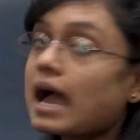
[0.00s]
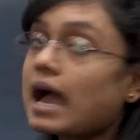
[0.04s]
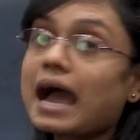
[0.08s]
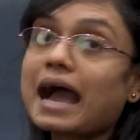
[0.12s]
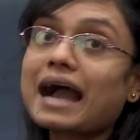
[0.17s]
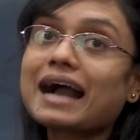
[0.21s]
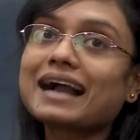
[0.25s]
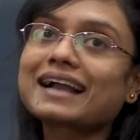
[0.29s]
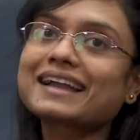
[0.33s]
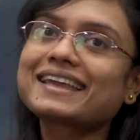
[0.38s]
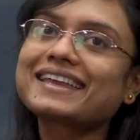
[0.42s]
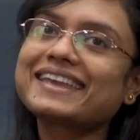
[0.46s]

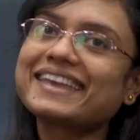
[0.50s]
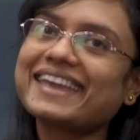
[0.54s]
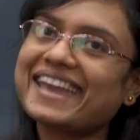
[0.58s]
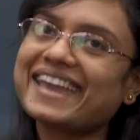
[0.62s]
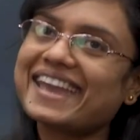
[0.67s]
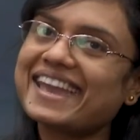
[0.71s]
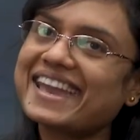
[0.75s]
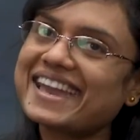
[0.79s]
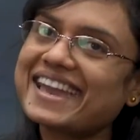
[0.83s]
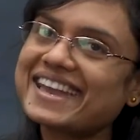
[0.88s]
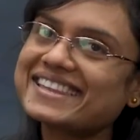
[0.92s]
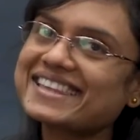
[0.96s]

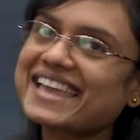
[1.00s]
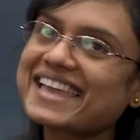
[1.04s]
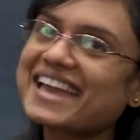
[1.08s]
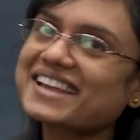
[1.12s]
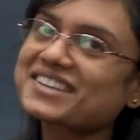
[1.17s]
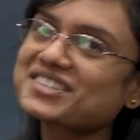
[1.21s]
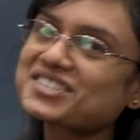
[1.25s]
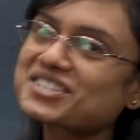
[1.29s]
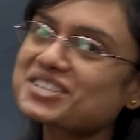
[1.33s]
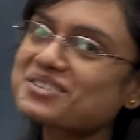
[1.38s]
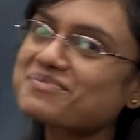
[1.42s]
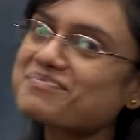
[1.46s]
Again
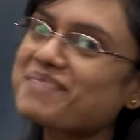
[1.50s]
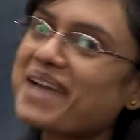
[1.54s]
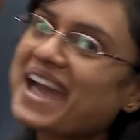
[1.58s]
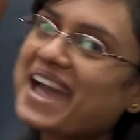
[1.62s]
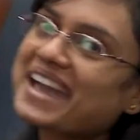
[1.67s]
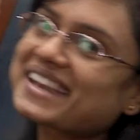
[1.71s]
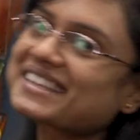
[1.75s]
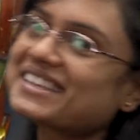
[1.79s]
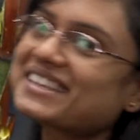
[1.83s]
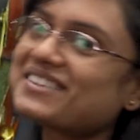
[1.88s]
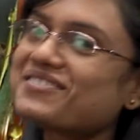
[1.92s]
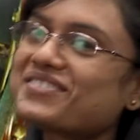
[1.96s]
action
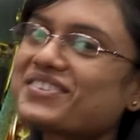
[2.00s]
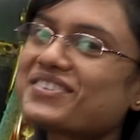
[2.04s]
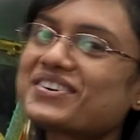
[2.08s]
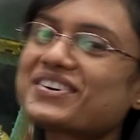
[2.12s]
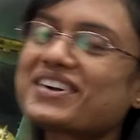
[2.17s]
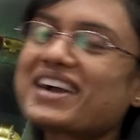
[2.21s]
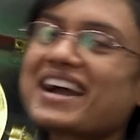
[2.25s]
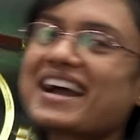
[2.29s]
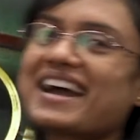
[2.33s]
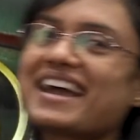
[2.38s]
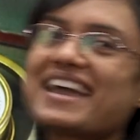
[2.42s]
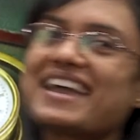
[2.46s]
packed info,
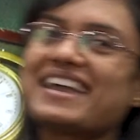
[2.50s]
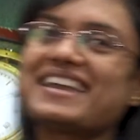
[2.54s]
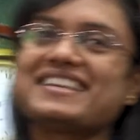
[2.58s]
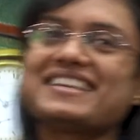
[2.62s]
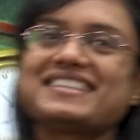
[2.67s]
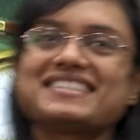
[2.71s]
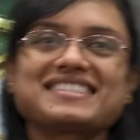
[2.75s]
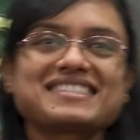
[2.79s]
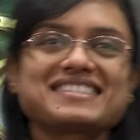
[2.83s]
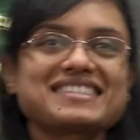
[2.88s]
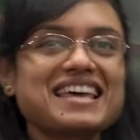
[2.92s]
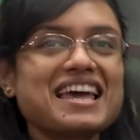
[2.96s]

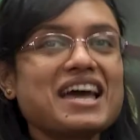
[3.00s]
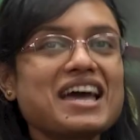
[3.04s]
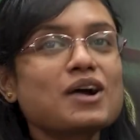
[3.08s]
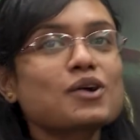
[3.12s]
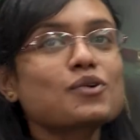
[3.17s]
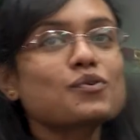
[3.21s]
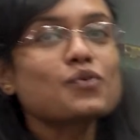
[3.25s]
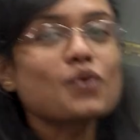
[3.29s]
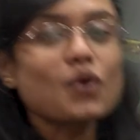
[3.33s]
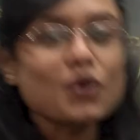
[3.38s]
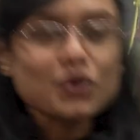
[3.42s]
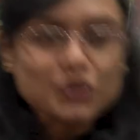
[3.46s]
guys.
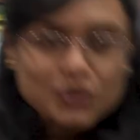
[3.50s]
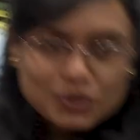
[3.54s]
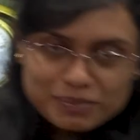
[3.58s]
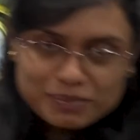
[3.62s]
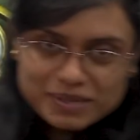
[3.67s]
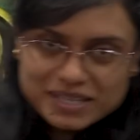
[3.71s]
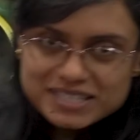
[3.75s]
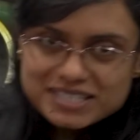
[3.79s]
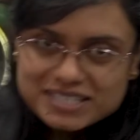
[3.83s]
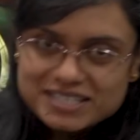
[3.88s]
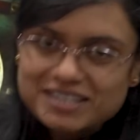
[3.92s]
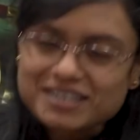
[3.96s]

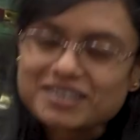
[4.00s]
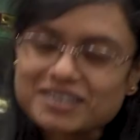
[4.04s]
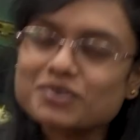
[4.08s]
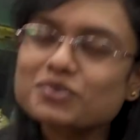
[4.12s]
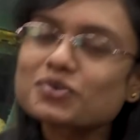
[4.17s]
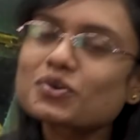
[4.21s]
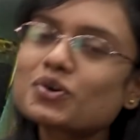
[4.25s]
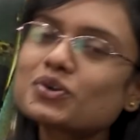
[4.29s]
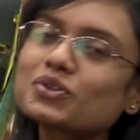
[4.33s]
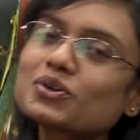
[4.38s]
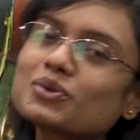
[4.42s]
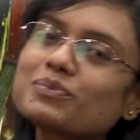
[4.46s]
Chronometer.
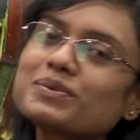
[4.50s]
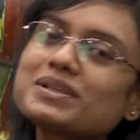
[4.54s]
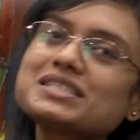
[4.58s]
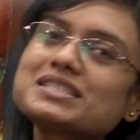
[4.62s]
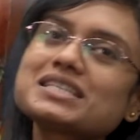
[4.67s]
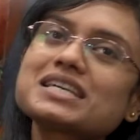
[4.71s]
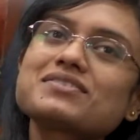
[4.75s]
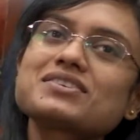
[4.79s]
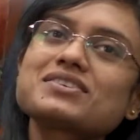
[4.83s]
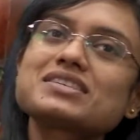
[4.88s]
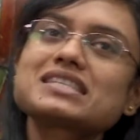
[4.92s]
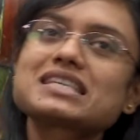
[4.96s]

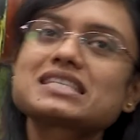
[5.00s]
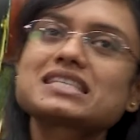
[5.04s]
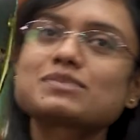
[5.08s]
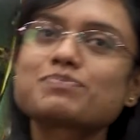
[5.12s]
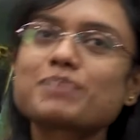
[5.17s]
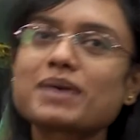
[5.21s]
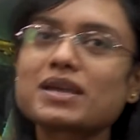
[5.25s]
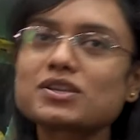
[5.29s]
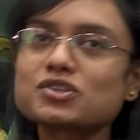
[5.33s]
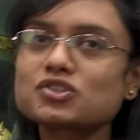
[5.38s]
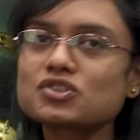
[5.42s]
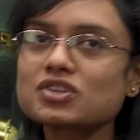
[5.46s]
Chronometer is a
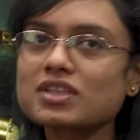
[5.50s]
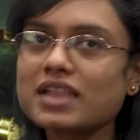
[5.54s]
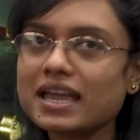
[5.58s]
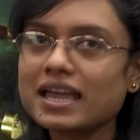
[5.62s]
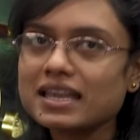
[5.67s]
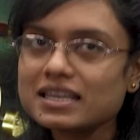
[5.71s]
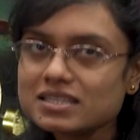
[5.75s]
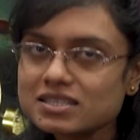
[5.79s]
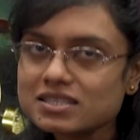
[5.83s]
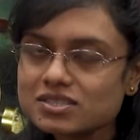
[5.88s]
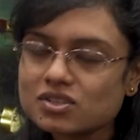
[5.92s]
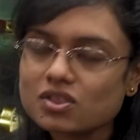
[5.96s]

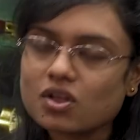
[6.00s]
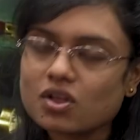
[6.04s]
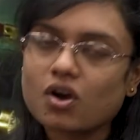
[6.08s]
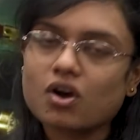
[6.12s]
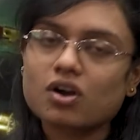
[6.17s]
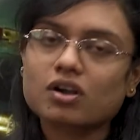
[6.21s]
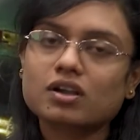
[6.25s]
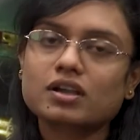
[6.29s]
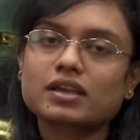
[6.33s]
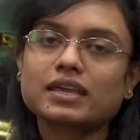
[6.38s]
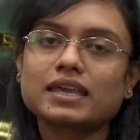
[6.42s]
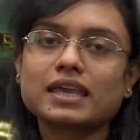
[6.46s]
specialized
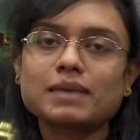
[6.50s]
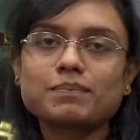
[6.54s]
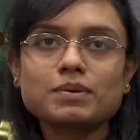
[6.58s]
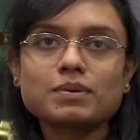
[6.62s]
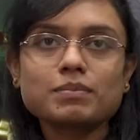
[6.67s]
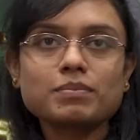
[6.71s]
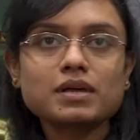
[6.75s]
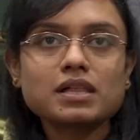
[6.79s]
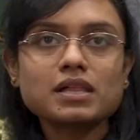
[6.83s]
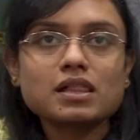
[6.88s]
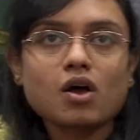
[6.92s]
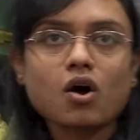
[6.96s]
clock
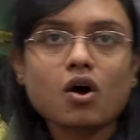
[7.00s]
capable